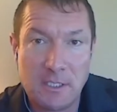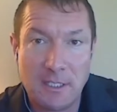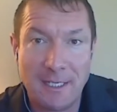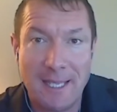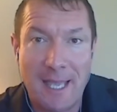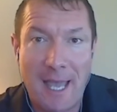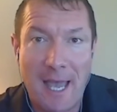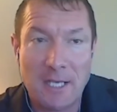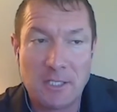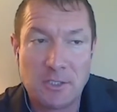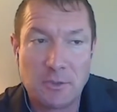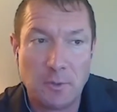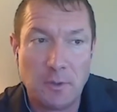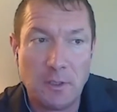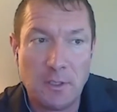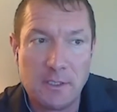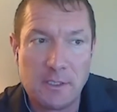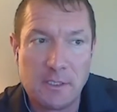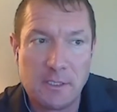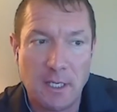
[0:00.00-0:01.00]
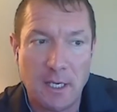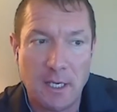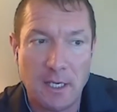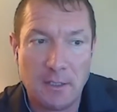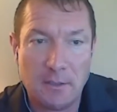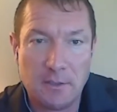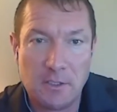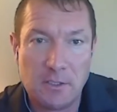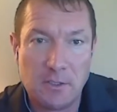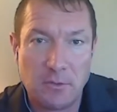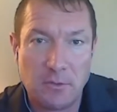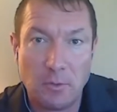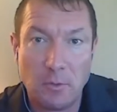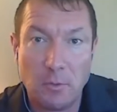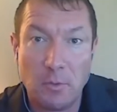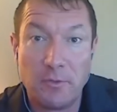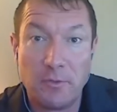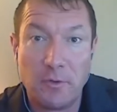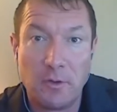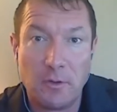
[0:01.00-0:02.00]
in cash real estate, just through
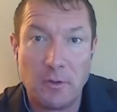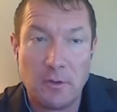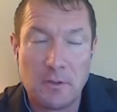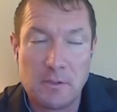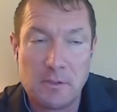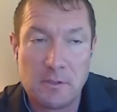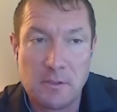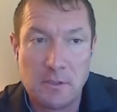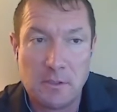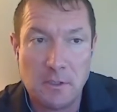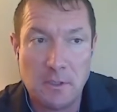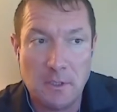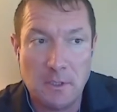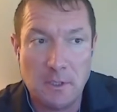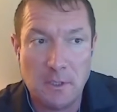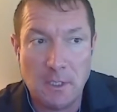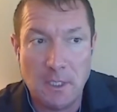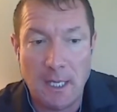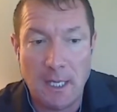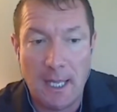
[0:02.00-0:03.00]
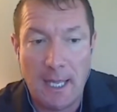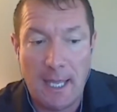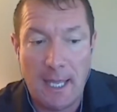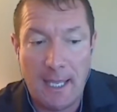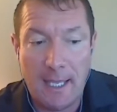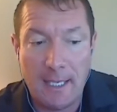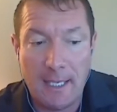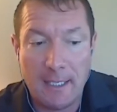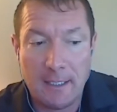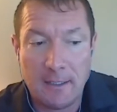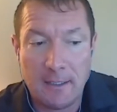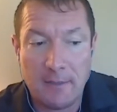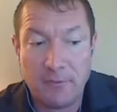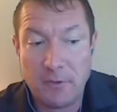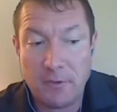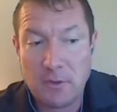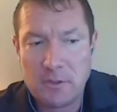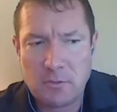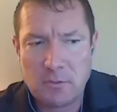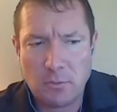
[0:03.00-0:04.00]
referrals. And at
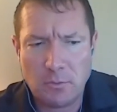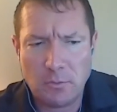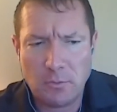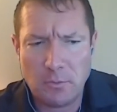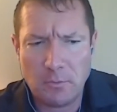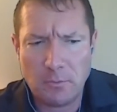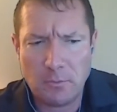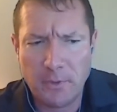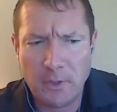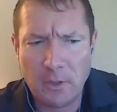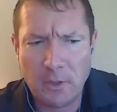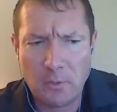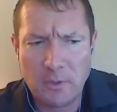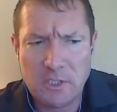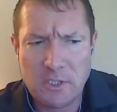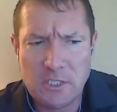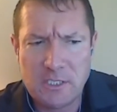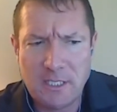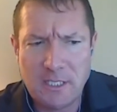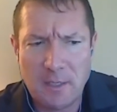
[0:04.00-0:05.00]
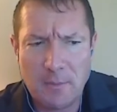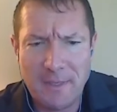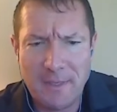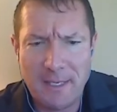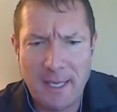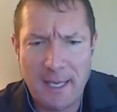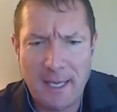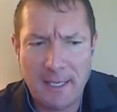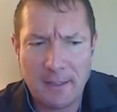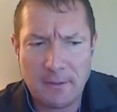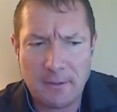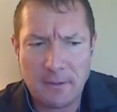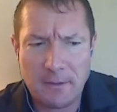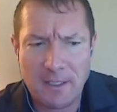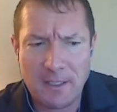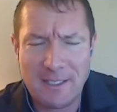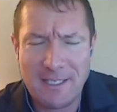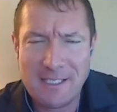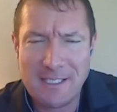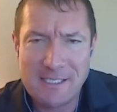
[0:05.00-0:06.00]
first Bert would just give me a
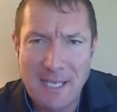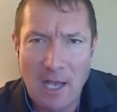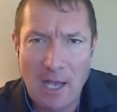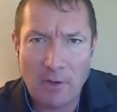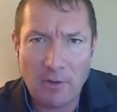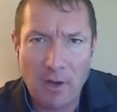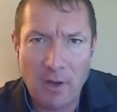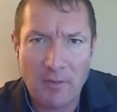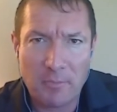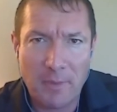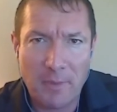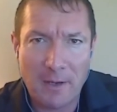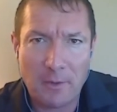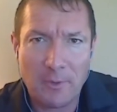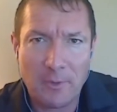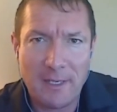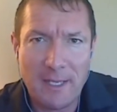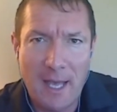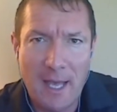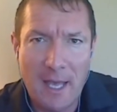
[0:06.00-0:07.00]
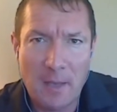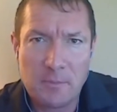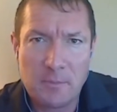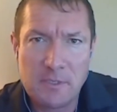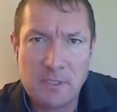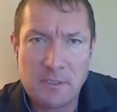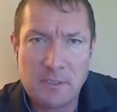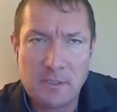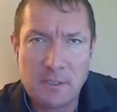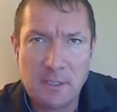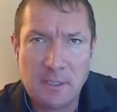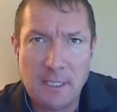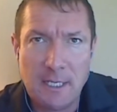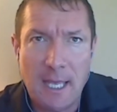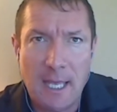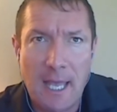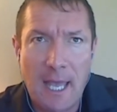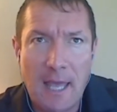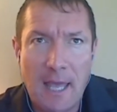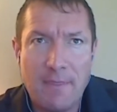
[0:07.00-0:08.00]
discount off my rehabs.
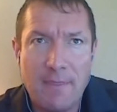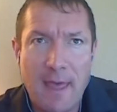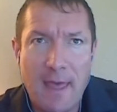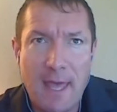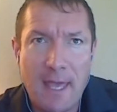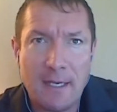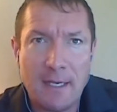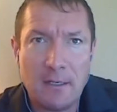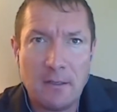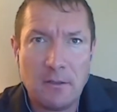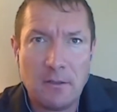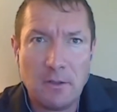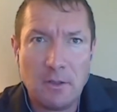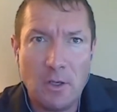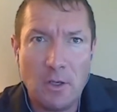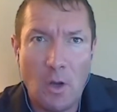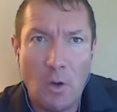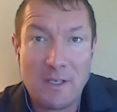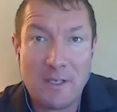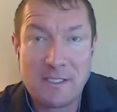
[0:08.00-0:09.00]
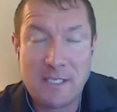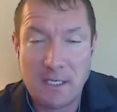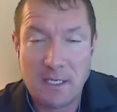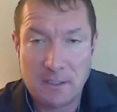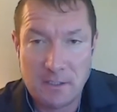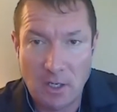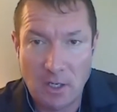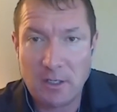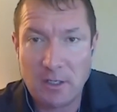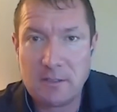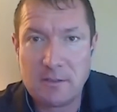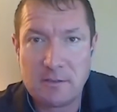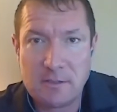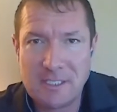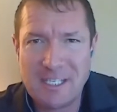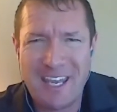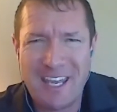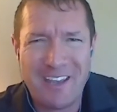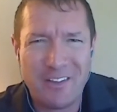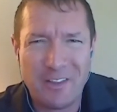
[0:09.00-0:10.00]
And then, as I started
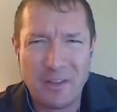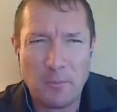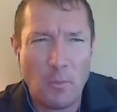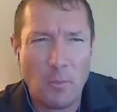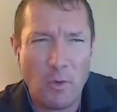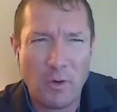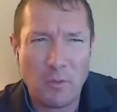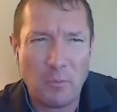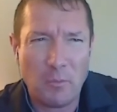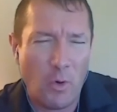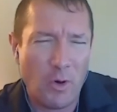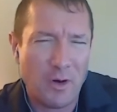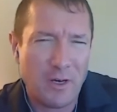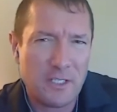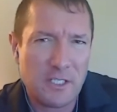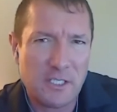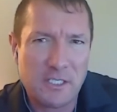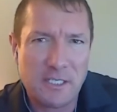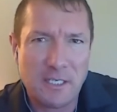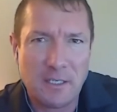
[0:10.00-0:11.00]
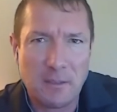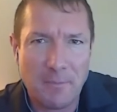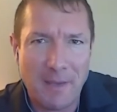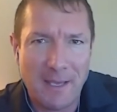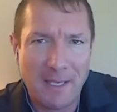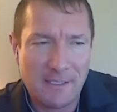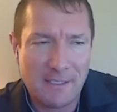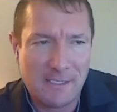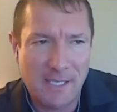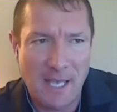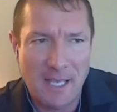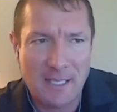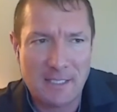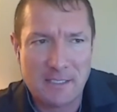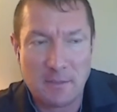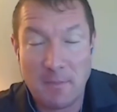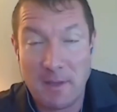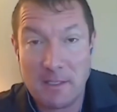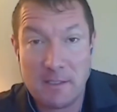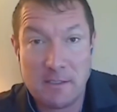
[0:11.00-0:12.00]
scaling more and more, it just didn't make
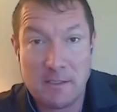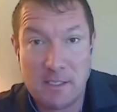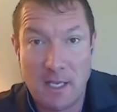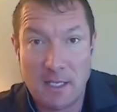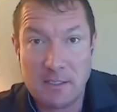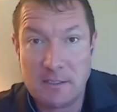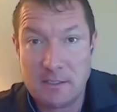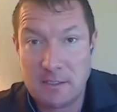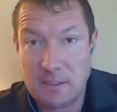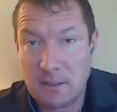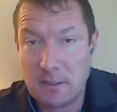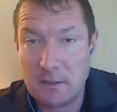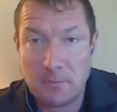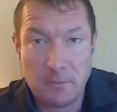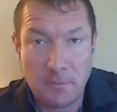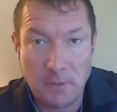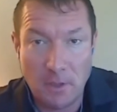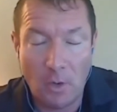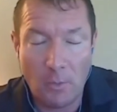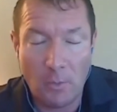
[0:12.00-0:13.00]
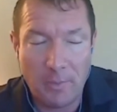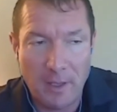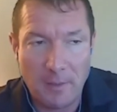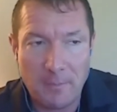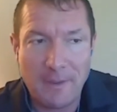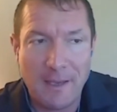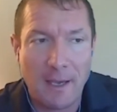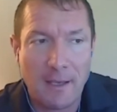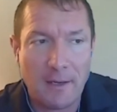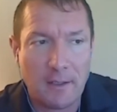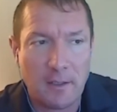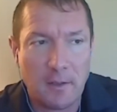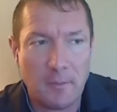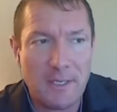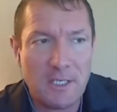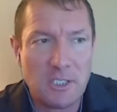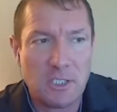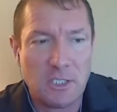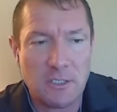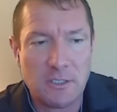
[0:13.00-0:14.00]
sense. It made sense to, pay me out of
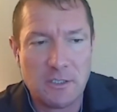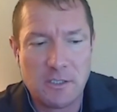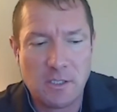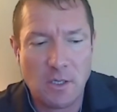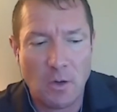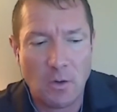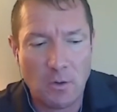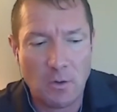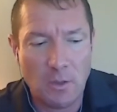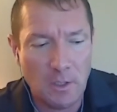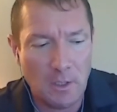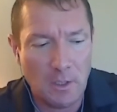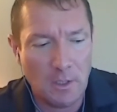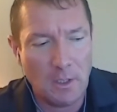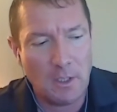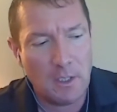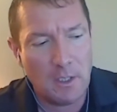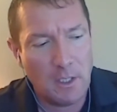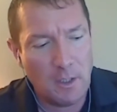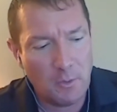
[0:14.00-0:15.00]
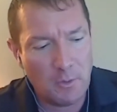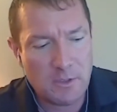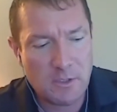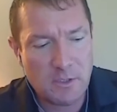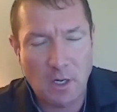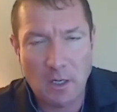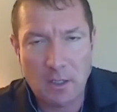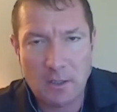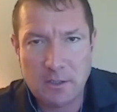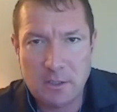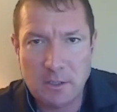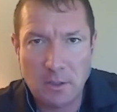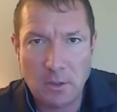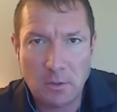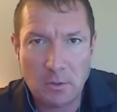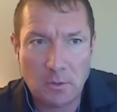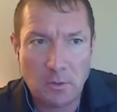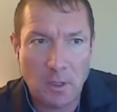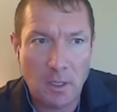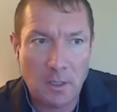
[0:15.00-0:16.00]
commission. So he would start
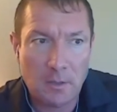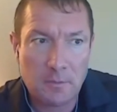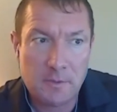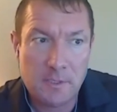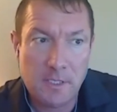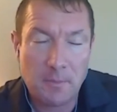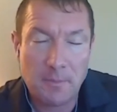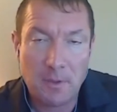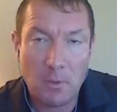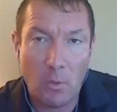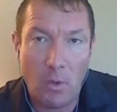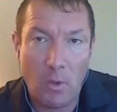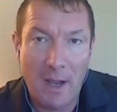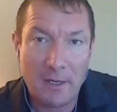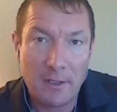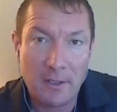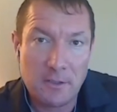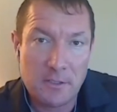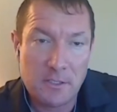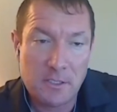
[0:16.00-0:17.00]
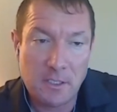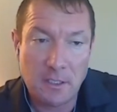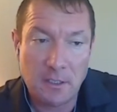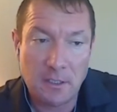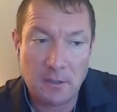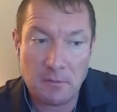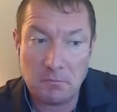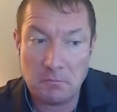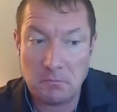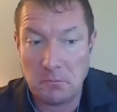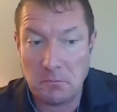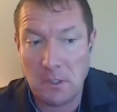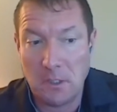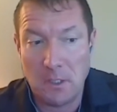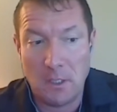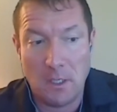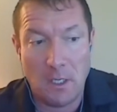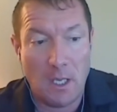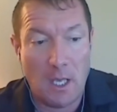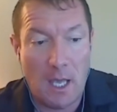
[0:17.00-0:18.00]
to send me wires, and
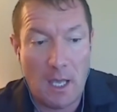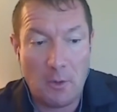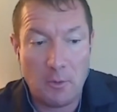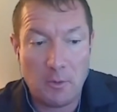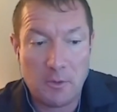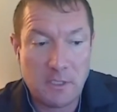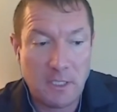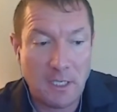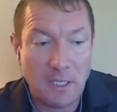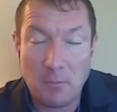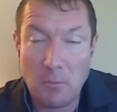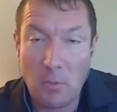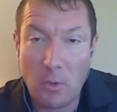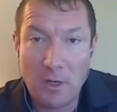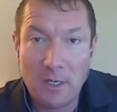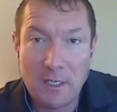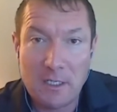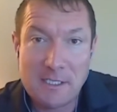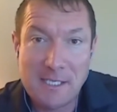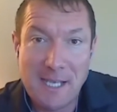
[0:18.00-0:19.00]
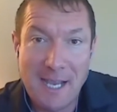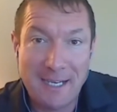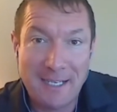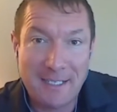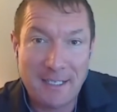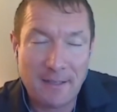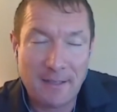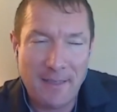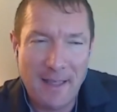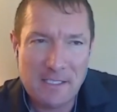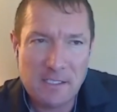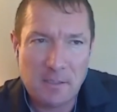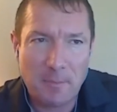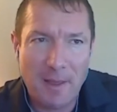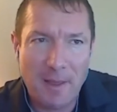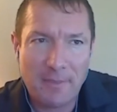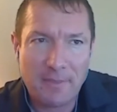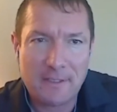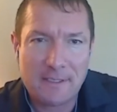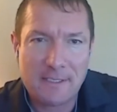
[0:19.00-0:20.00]
I was getting more excited. And that's
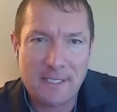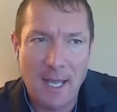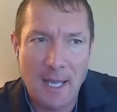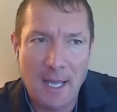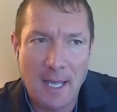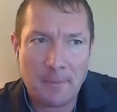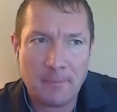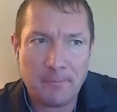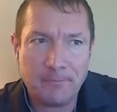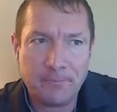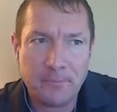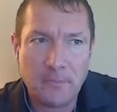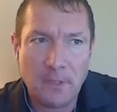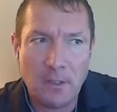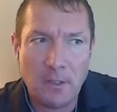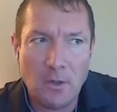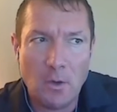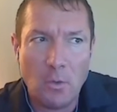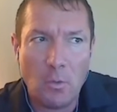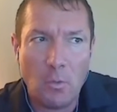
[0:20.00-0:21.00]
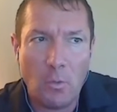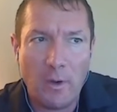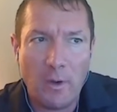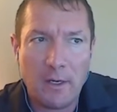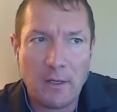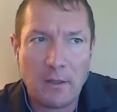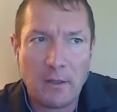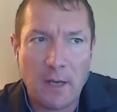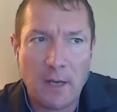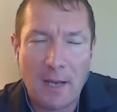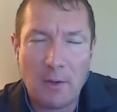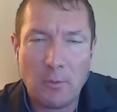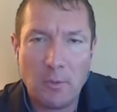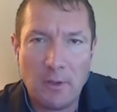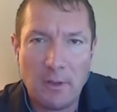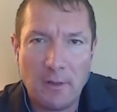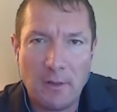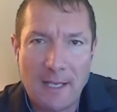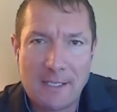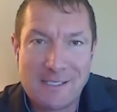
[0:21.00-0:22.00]
about the time where I
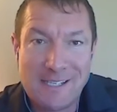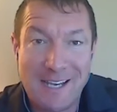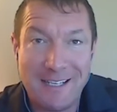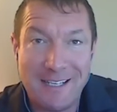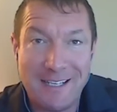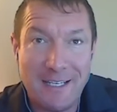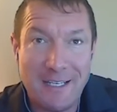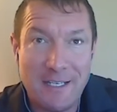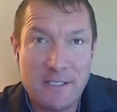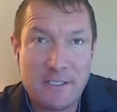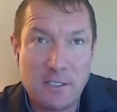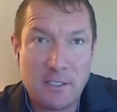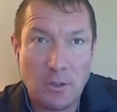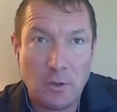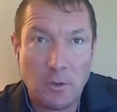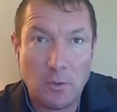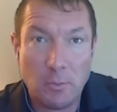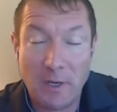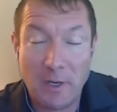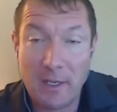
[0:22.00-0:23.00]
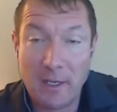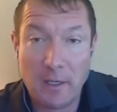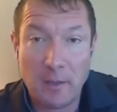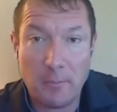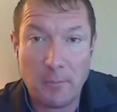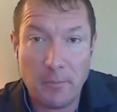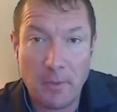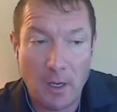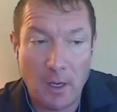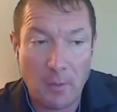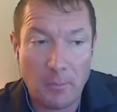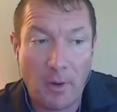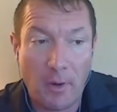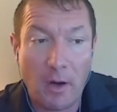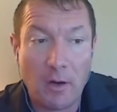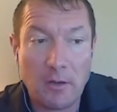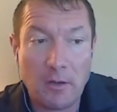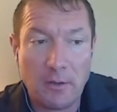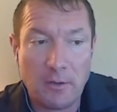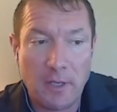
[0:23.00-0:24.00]
realized I needed to bring in a
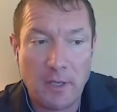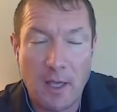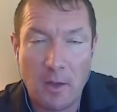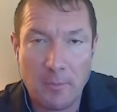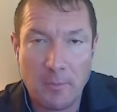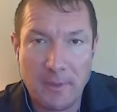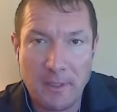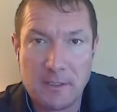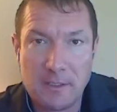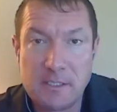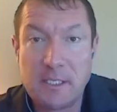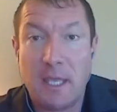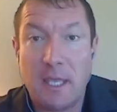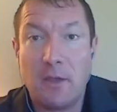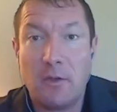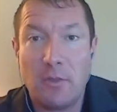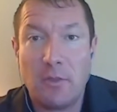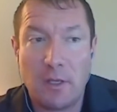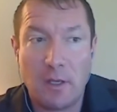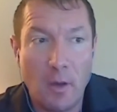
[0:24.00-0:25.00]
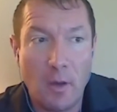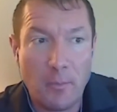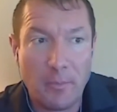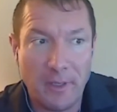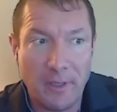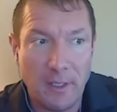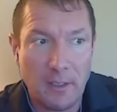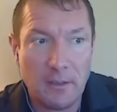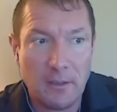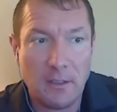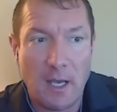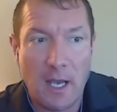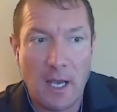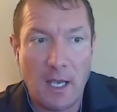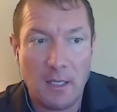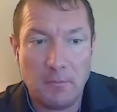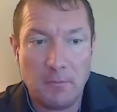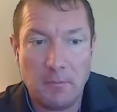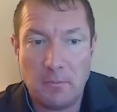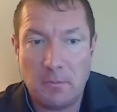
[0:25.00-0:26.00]
partner to help me to scale the company.
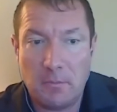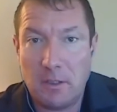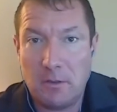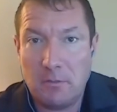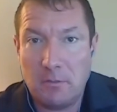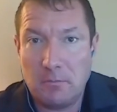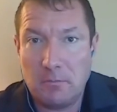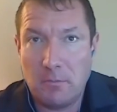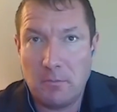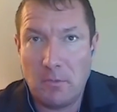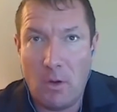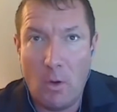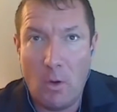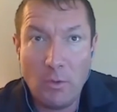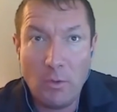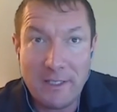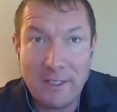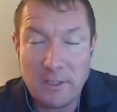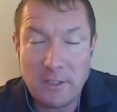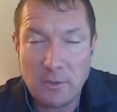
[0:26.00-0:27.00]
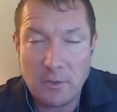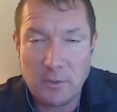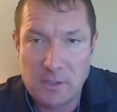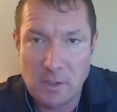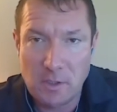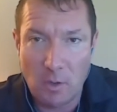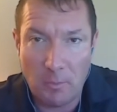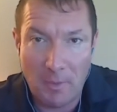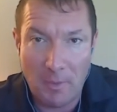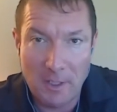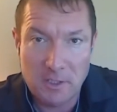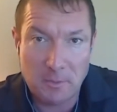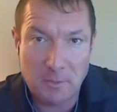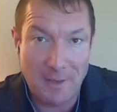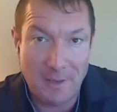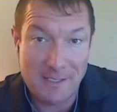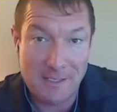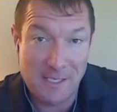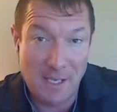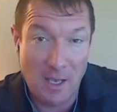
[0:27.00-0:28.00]
I could only do so much
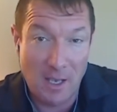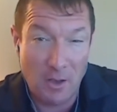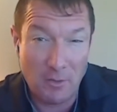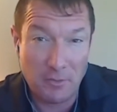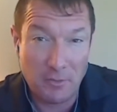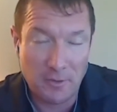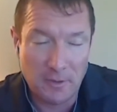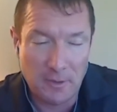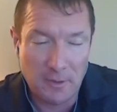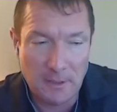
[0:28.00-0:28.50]
myself.